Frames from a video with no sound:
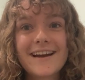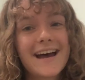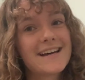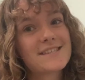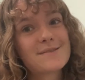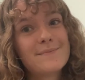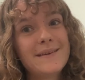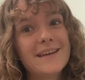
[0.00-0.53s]

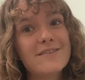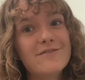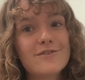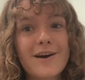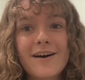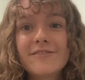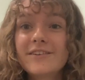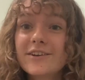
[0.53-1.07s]
ask me if you
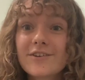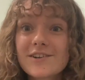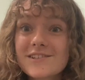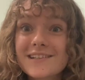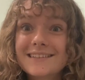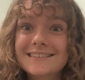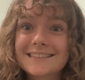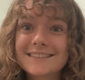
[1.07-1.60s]
have any
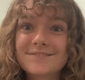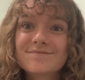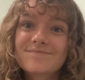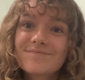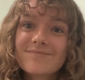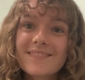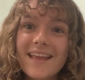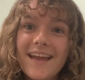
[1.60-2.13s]
questions.
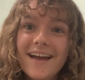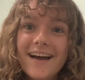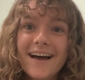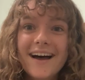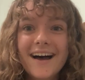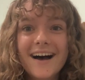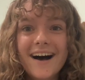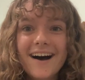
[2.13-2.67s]

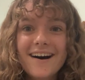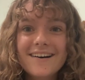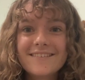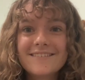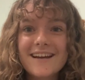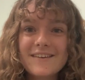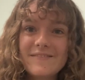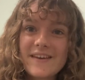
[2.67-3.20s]
All
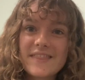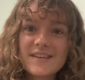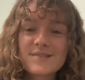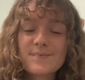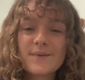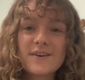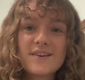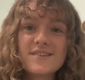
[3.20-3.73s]
right, Faith
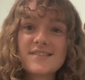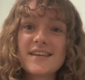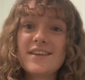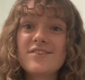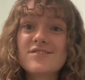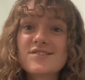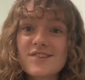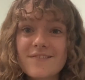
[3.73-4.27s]
Explorers, thank
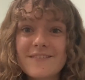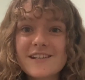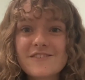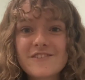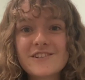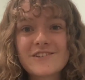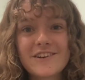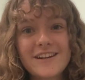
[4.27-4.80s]
you so much
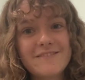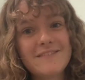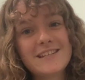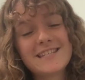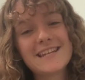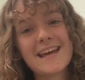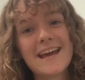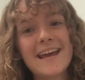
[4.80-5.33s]
for joining me
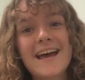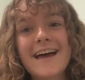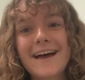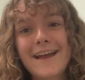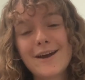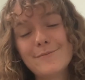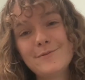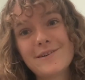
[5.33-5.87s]
today.
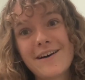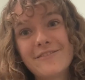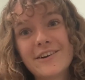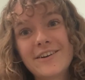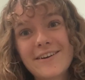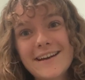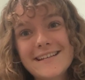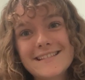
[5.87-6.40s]
I hope you have a
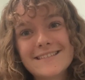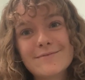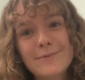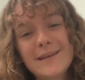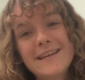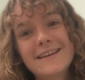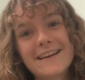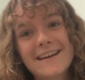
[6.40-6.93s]
great
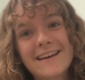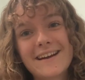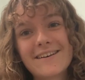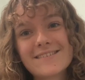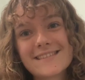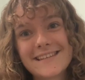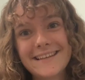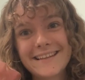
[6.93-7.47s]
week and I'll
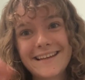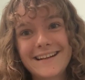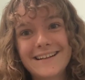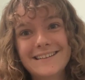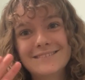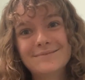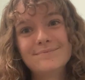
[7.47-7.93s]
see you later.